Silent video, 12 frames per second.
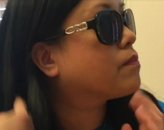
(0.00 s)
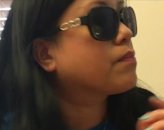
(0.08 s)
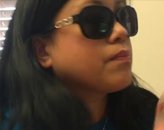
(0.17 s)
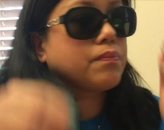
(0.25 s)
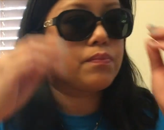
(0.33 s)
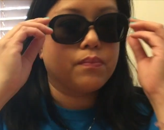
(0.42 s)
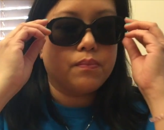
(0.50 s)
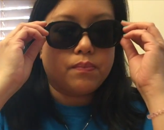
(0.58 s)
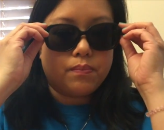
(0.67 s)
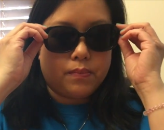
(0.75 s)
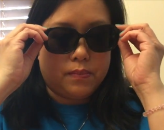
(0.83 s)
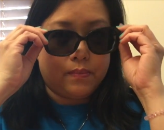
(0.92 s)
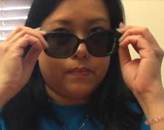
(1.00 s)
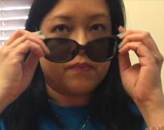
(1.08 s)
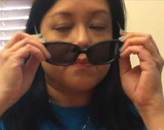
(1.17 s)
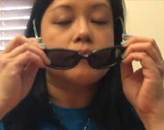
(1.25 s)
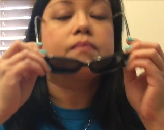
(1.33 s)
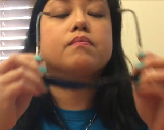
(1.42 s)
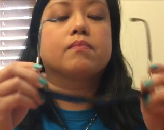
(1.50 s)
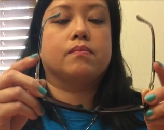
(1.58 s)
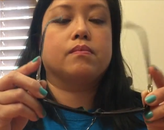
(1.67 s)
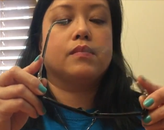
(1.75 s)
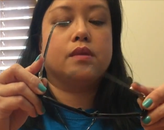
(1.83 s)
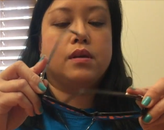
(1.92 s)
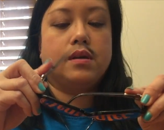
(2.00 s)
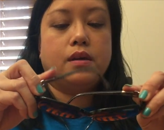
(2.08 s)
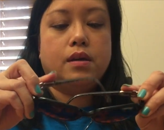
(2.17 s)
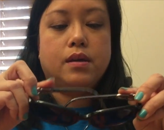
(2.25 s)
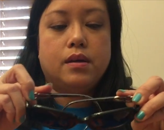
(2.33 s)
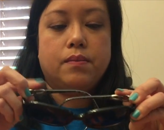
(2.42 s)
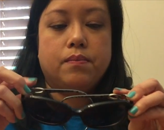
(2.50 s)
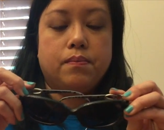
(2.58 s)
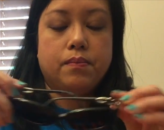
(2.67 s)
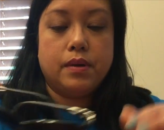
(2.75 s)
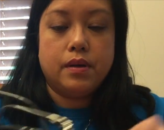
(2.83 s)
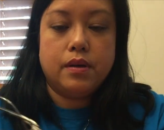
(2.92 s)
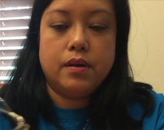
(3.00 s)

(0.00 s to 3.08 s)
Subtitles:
No one is speaking in this clip.